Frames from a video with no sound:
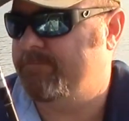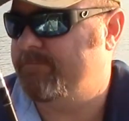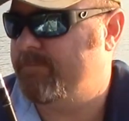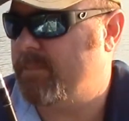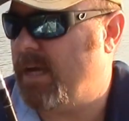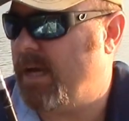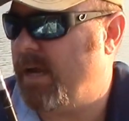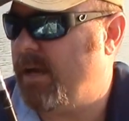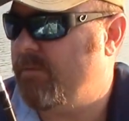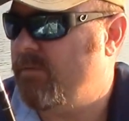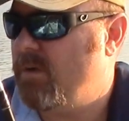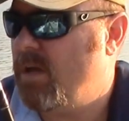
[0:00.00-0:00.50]

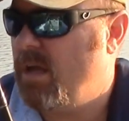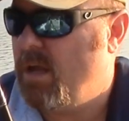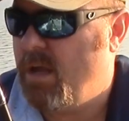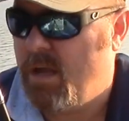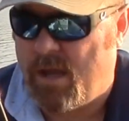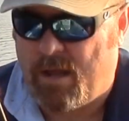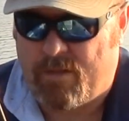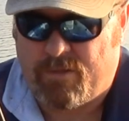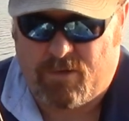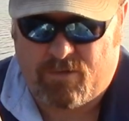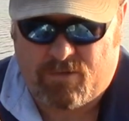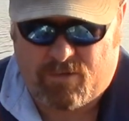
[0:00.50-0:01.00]
Okay,
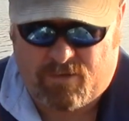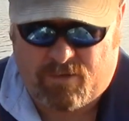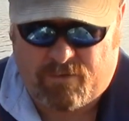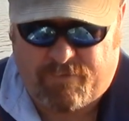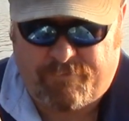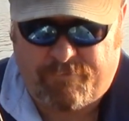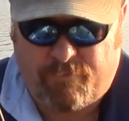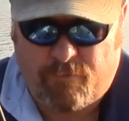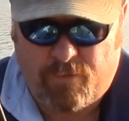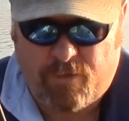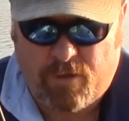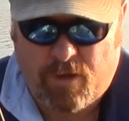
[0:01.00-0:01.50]
and this is
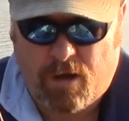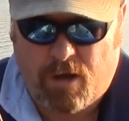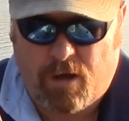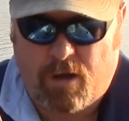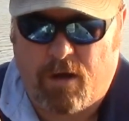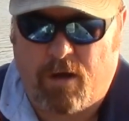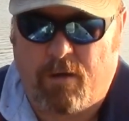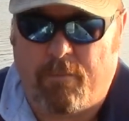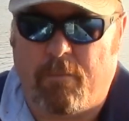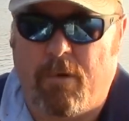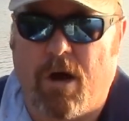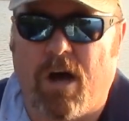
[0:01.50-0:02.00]

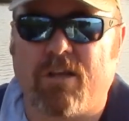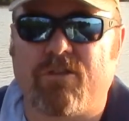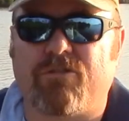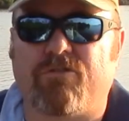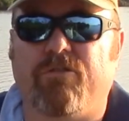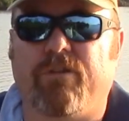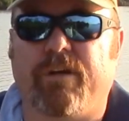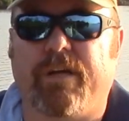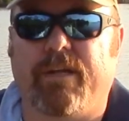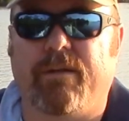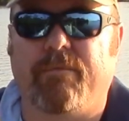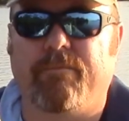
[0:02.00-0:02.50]
the moss
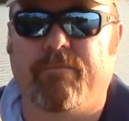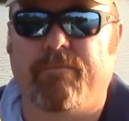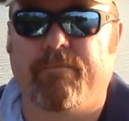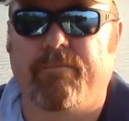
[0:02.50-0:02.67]
green.